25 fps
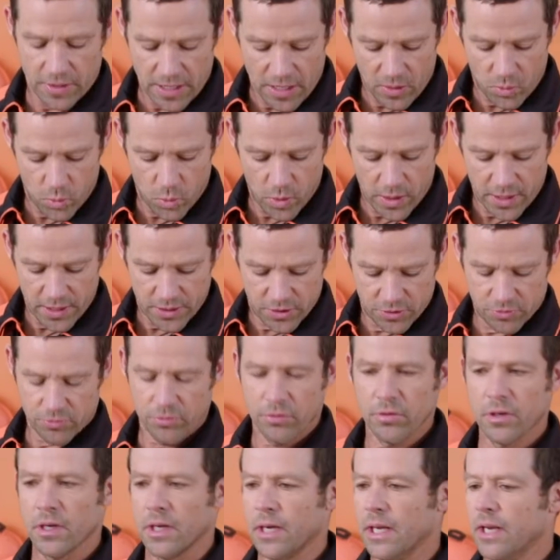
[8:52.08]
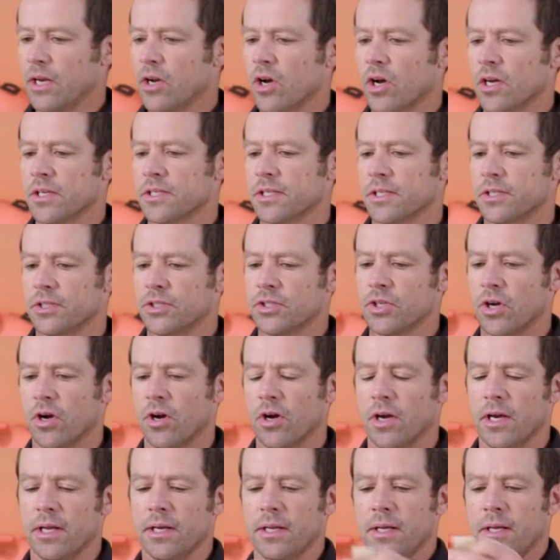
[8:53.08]
that wedge really nice and
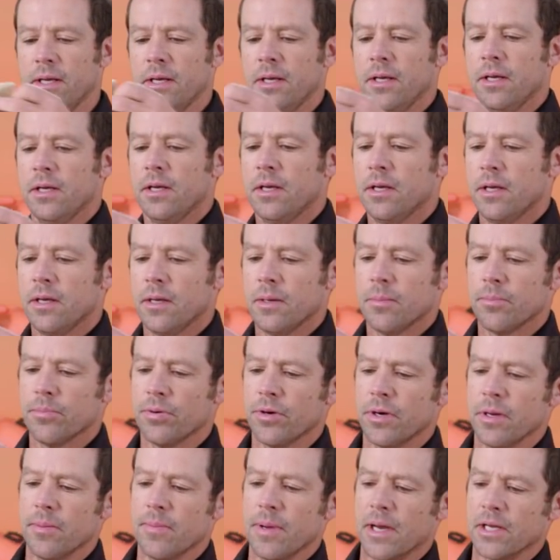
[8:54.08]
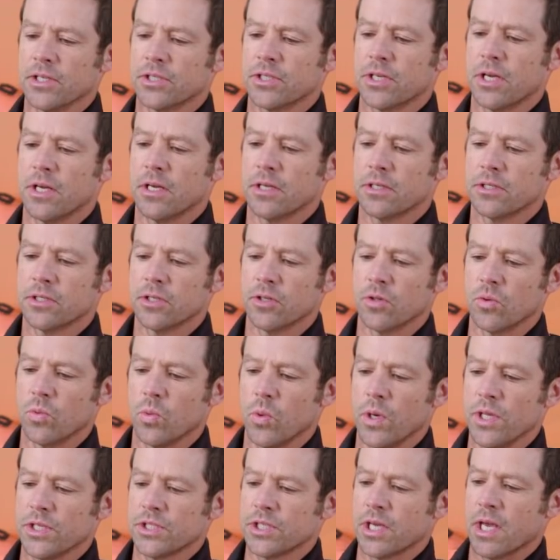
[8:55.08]
tight, pretty much till the
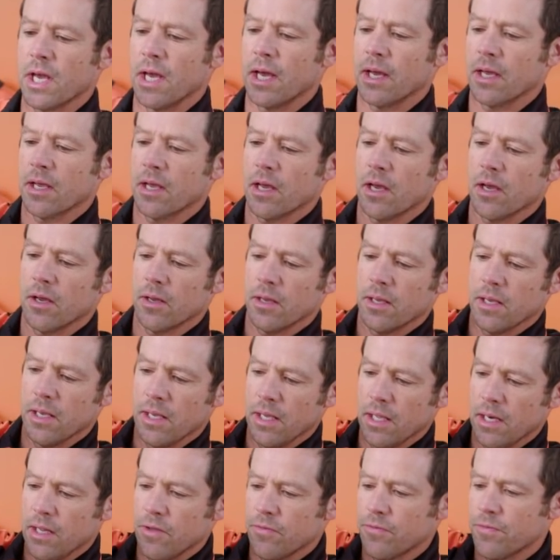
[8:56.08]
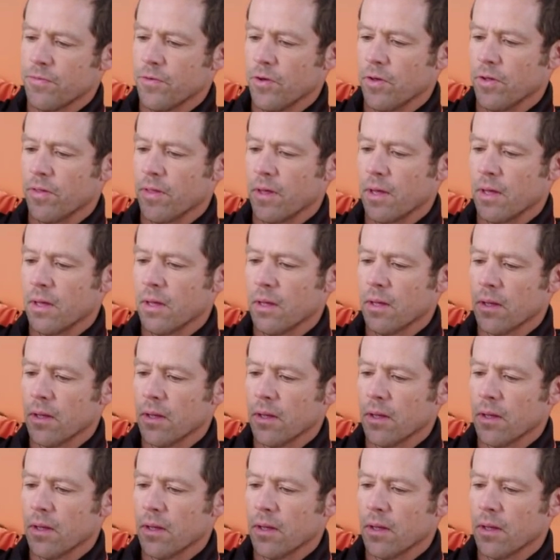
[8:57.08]
wedge can't go any further.